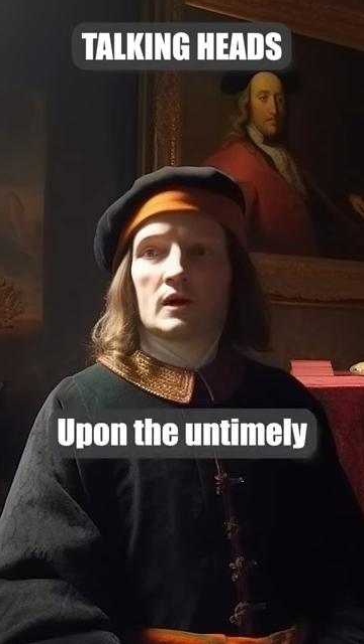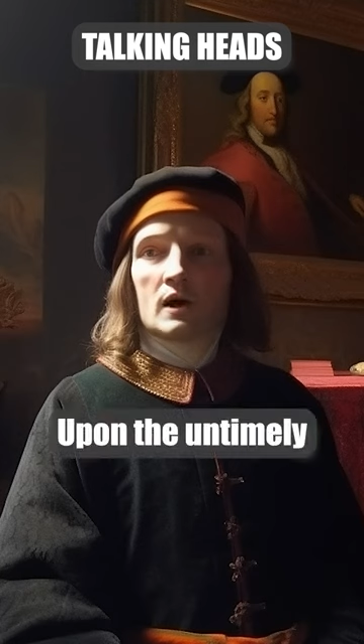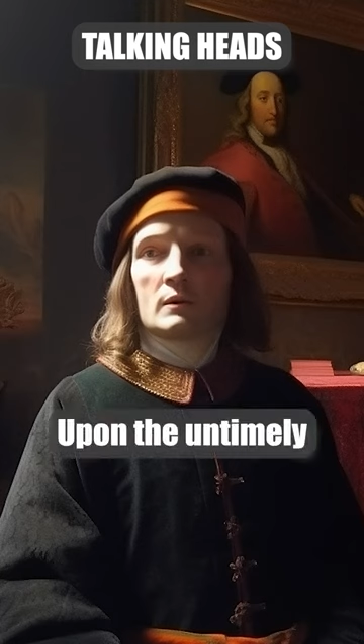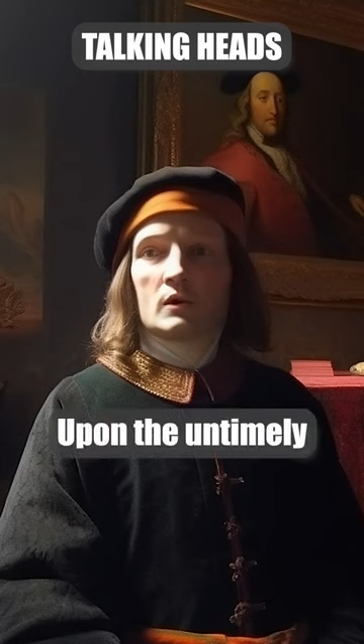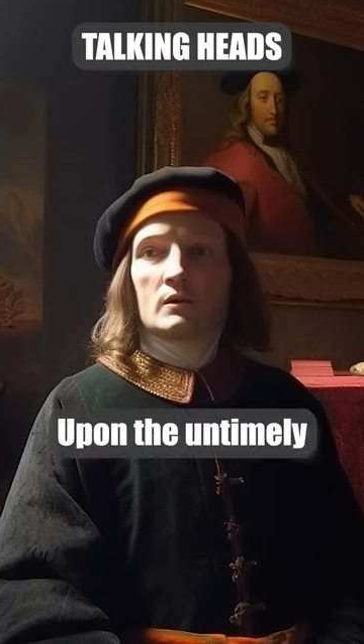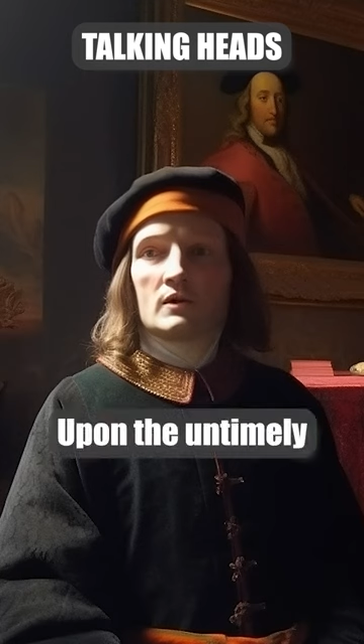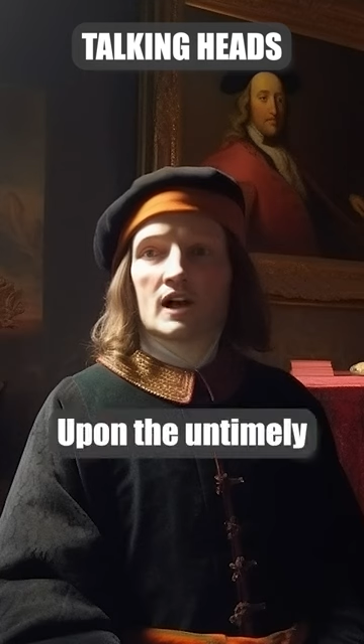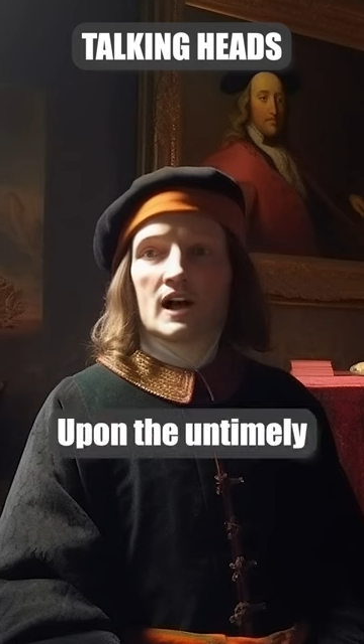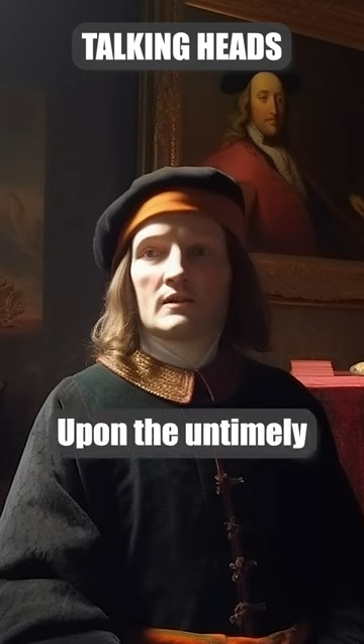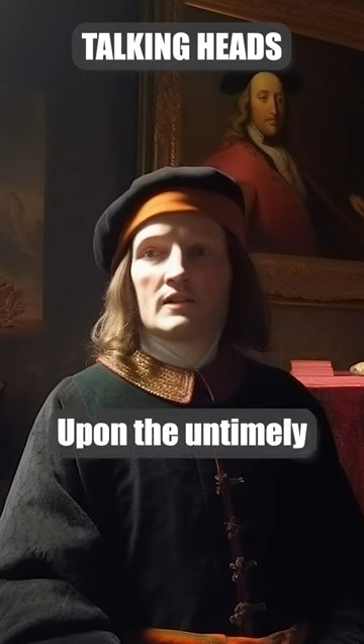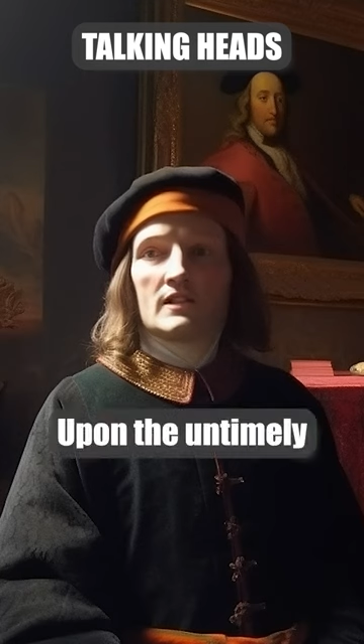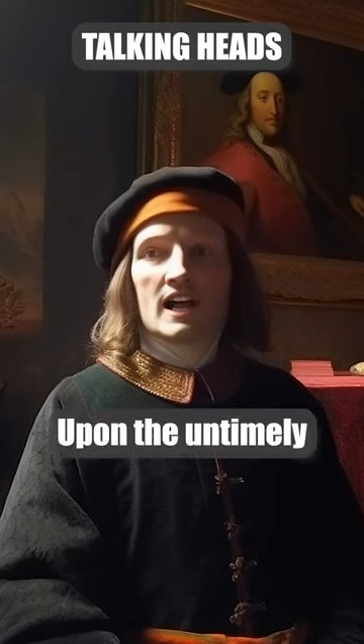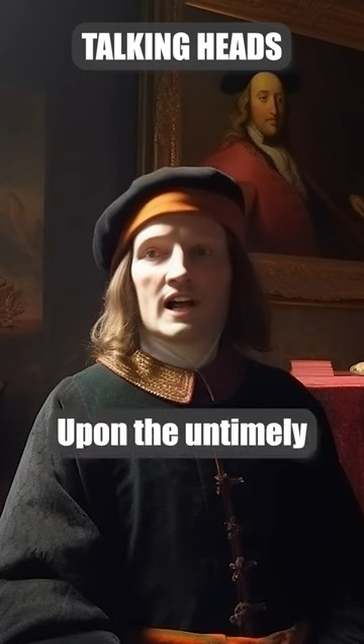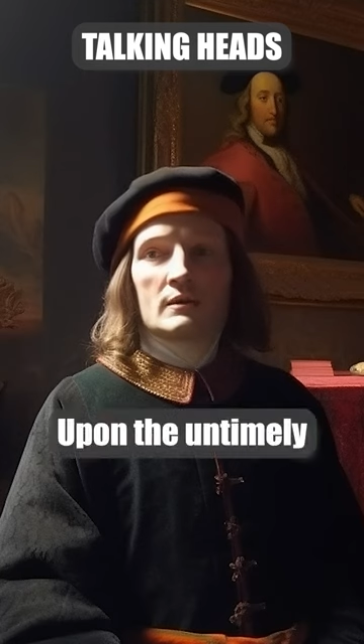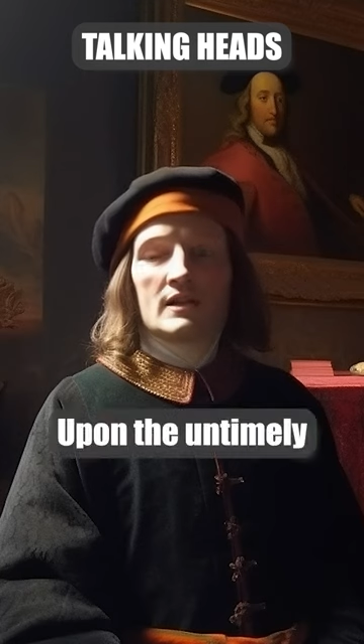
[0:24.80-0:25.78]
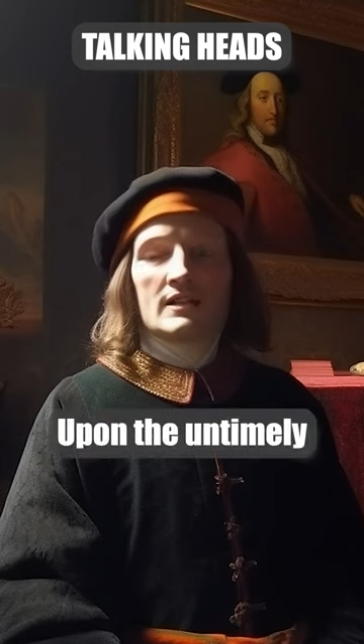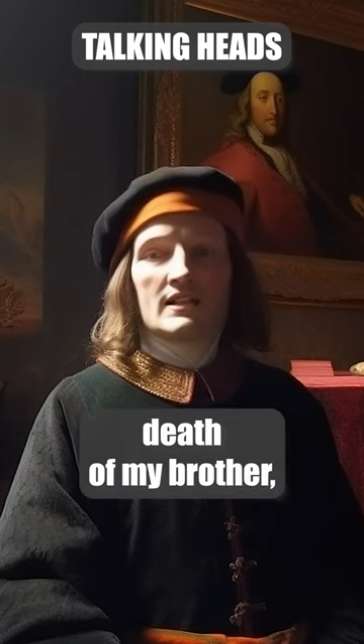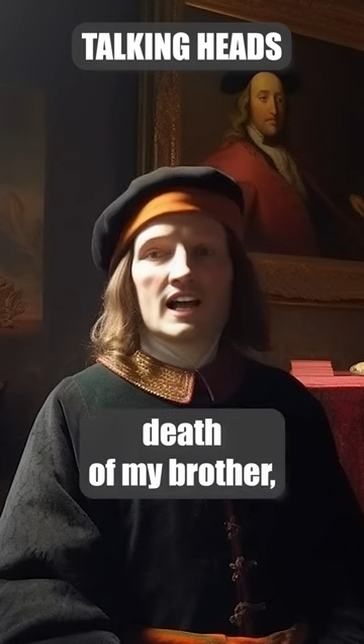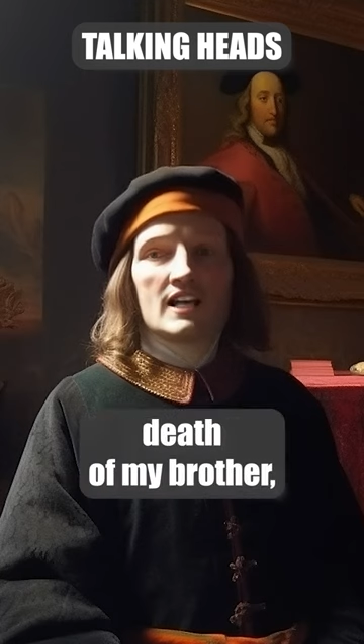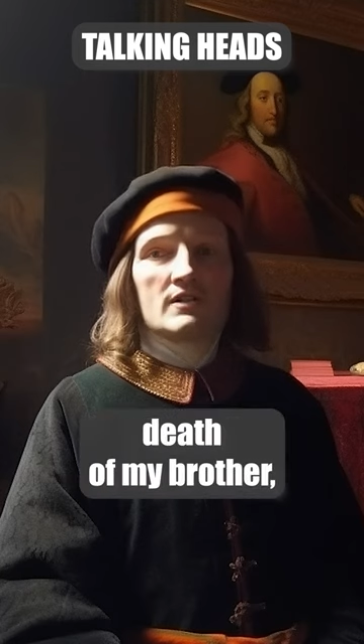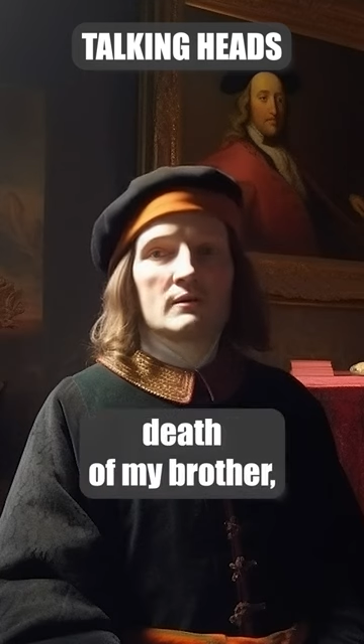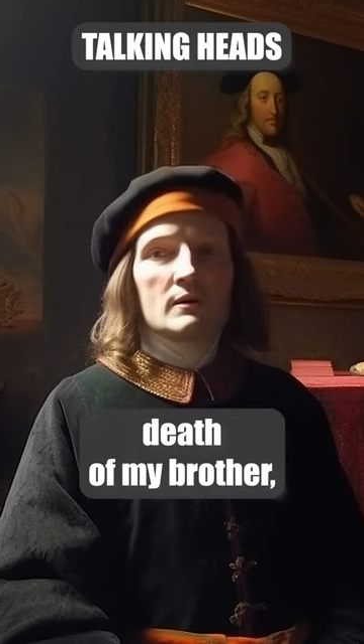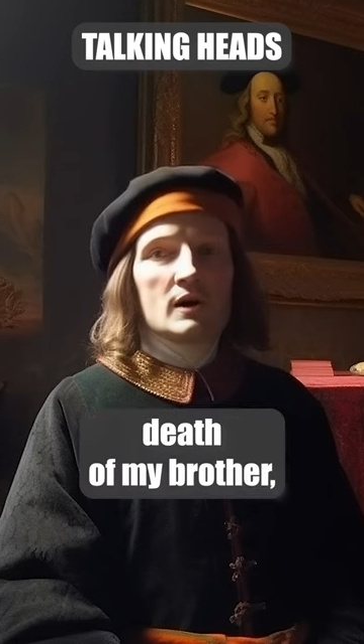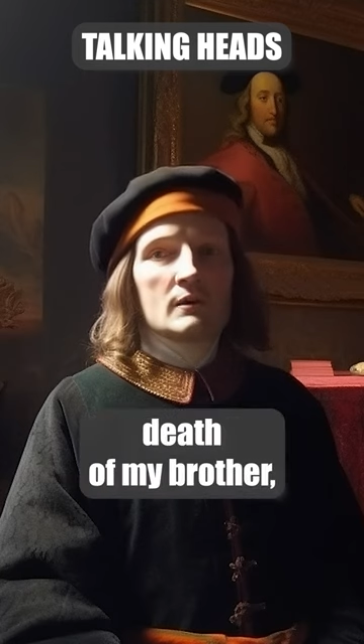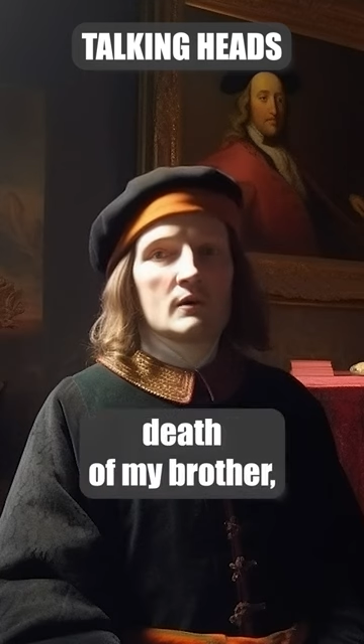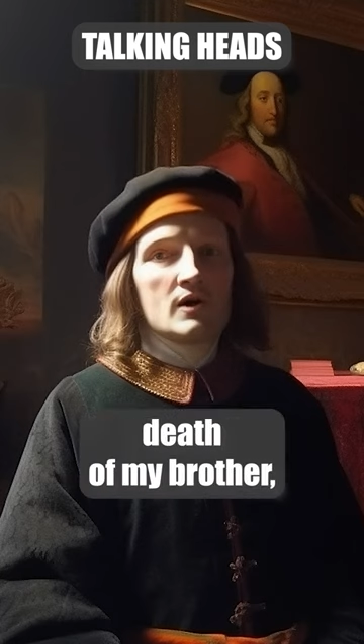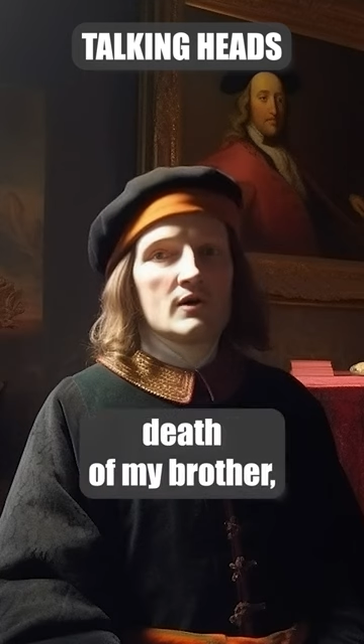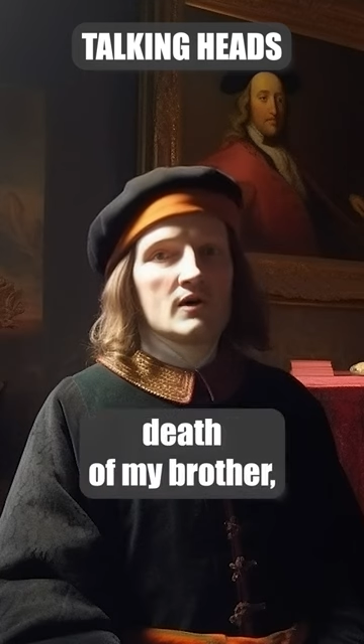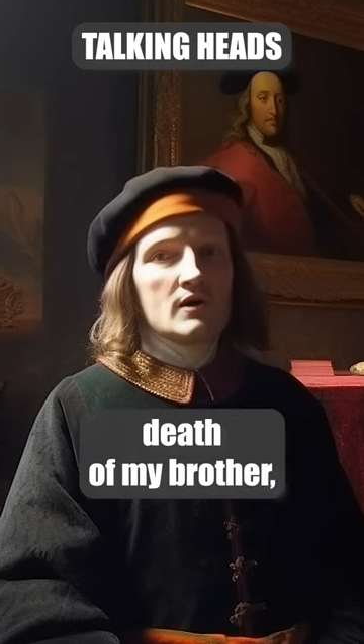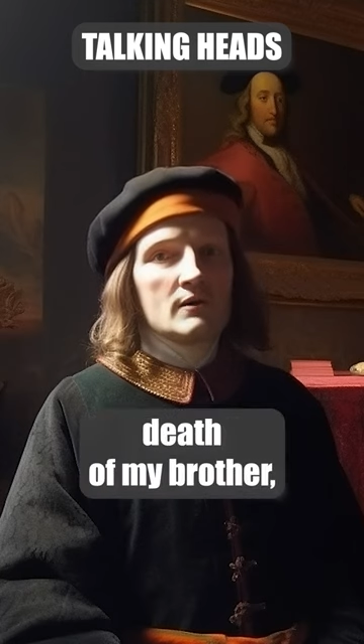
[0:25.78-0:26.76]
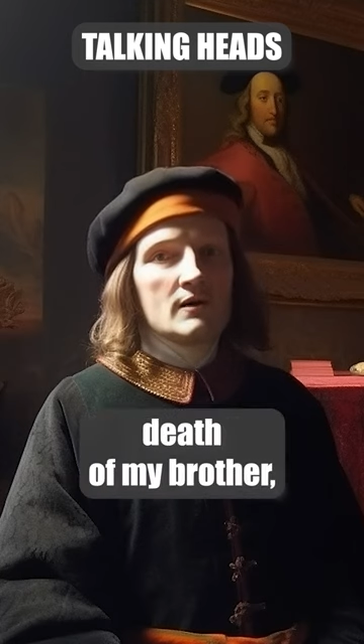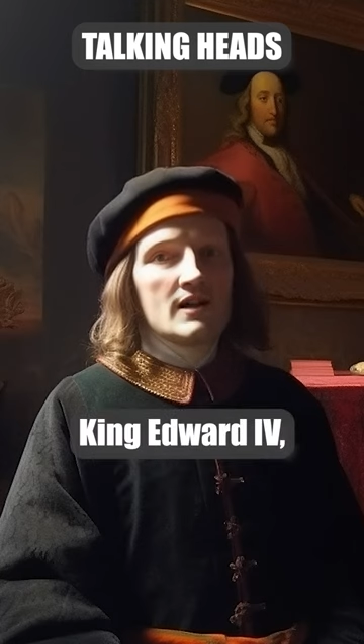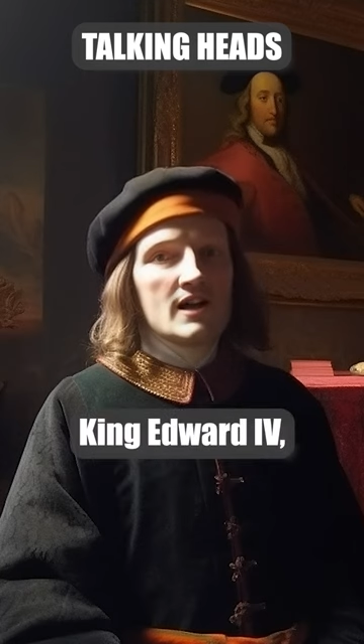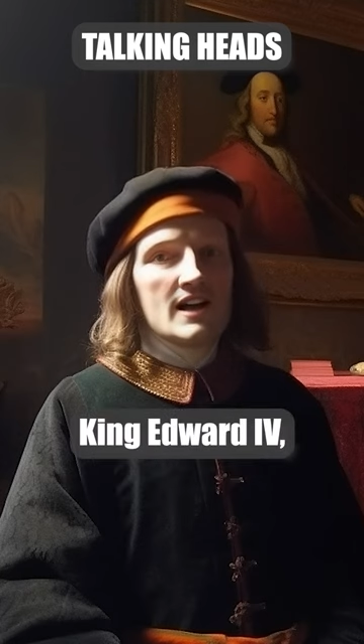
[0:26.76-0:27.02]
Upon the untimely death of my brother,